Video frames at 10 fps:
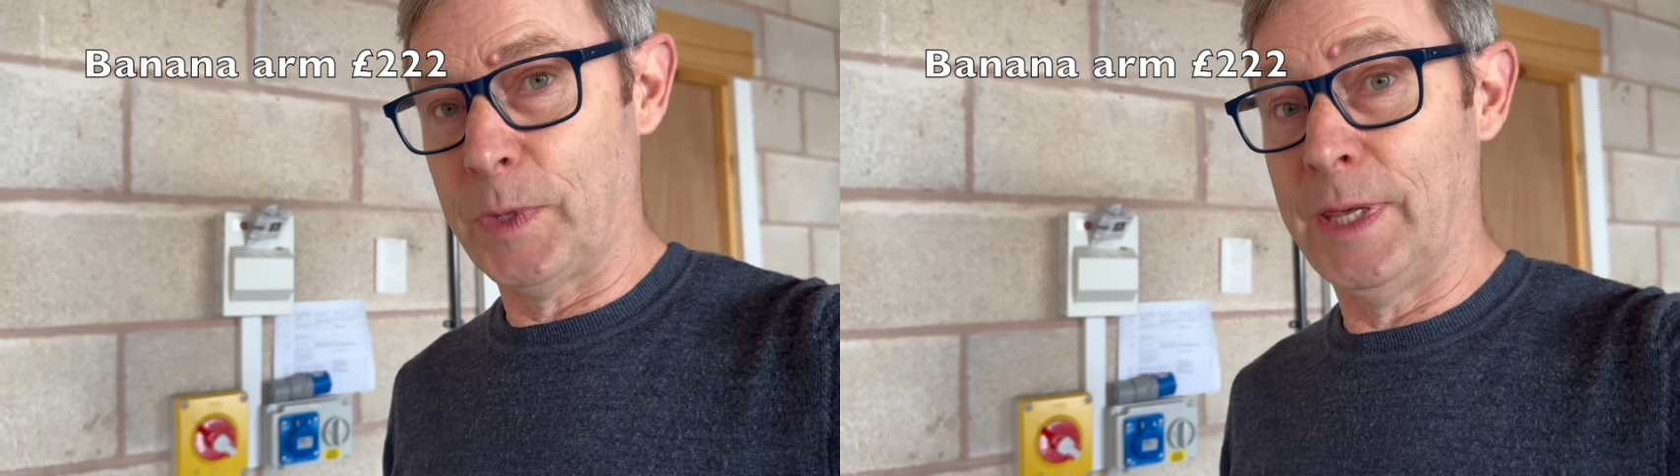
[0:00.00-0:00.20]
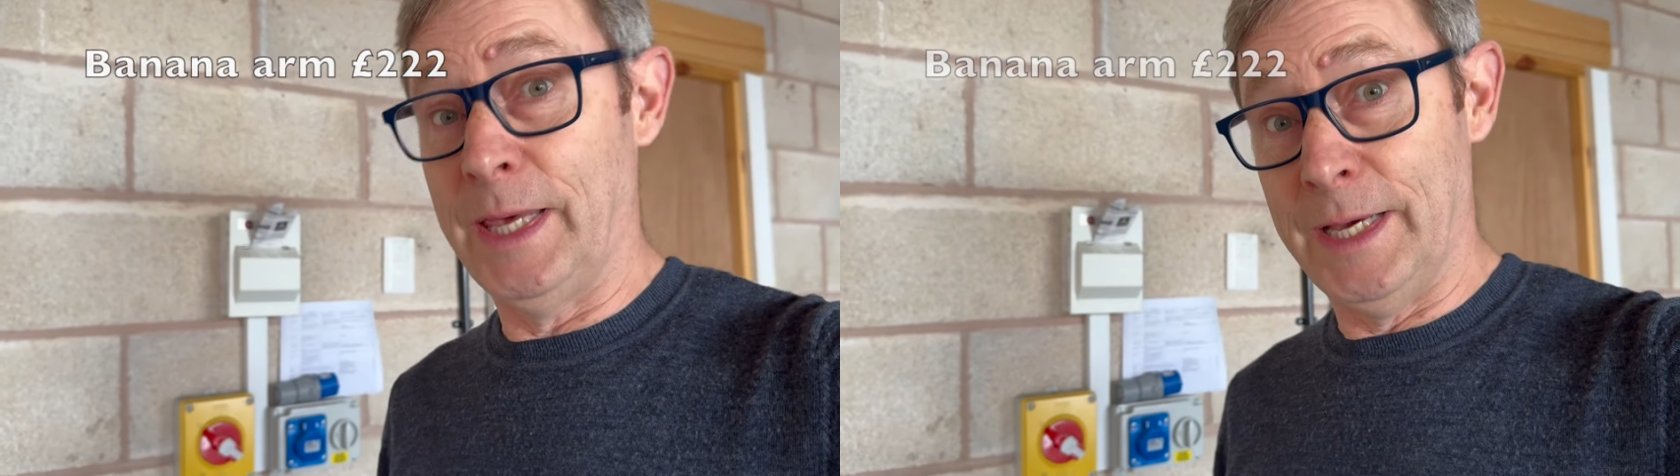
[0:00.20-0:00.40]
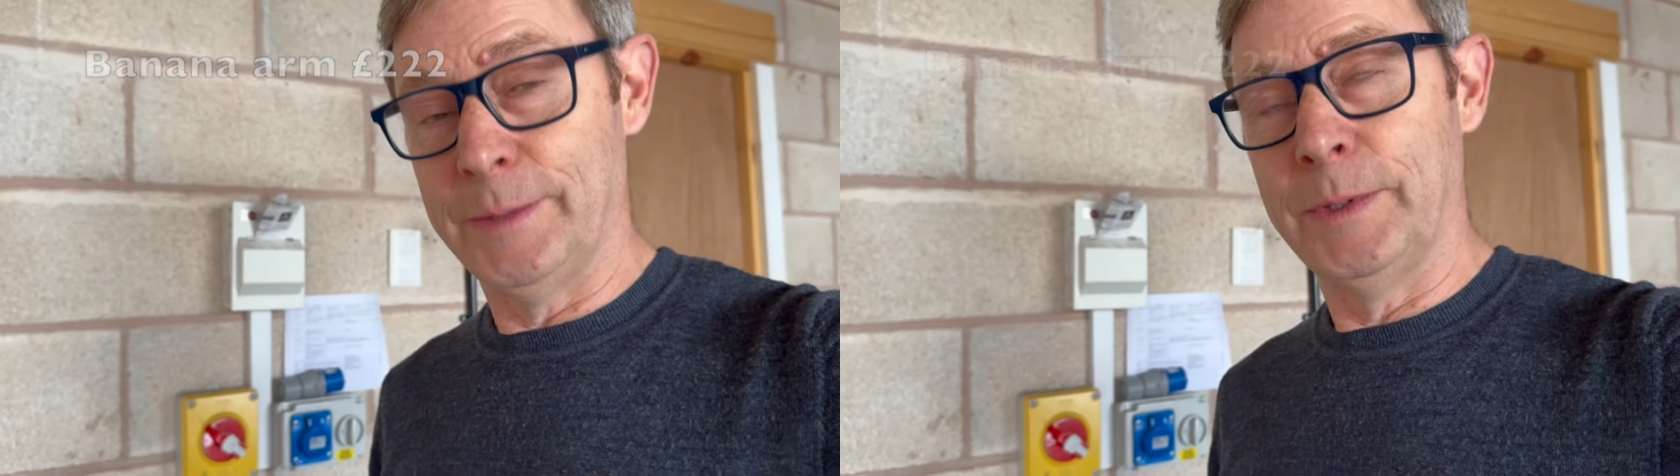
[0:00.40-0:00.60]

Yeah.